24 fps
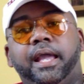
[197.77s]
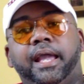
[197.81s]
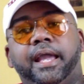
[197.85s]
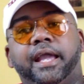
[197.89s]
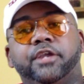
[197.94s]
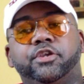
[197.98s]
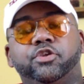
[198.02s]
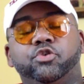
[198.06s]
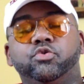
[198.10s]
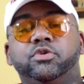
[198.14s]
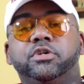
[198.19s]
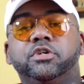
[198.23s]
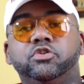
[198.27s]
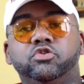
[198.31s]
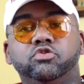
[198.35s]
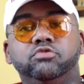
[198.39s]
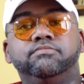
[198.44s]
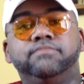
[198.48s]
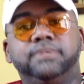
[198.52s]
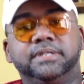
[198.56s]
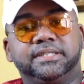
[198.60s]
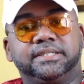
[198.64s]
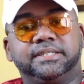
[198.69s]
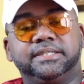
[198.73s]
and you can do
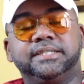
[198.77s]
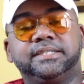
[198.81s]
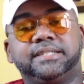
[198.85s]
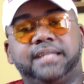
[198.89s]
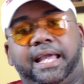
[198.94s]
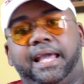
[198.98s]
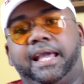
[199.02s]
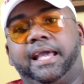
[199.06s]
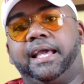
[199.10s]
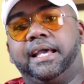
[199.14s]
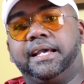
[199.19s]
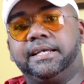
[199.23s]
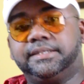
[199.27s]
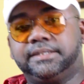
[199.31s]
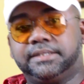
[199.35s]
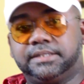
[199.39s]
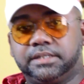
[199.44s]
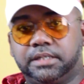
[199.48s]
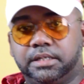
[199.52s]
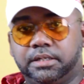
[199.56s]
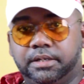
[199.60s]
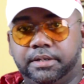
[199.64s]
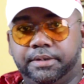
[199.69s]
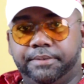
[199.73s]
business
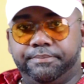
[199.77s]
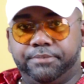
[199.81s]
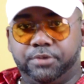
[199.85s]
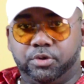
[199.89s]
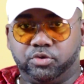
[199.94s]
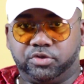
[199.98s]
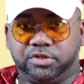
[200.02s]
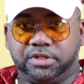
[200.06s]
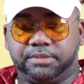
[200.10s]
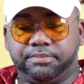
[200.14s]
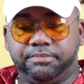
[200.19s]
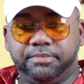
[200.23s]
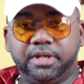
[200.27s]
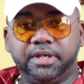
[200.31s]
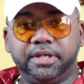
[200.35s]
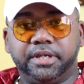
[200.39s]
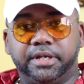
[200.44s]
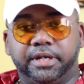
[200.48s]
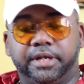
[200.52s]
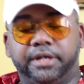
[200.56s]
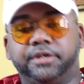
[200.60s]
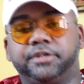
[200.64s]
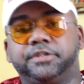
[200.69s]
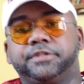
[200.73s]
as Music
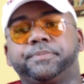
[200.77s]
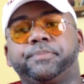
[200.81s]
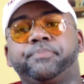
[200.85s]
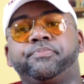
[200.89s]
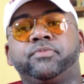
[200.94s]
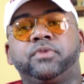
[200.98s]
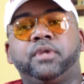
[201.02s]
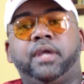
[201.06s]
Millionaires.